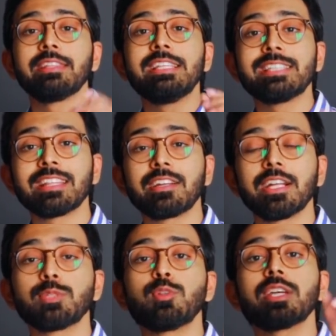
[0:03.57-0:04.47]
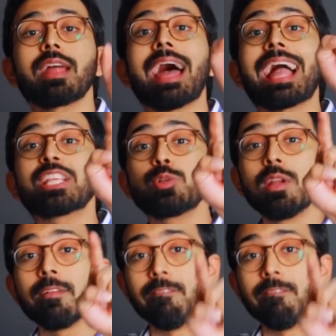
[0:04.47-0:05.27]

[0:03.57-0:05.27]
these are the trends which are actually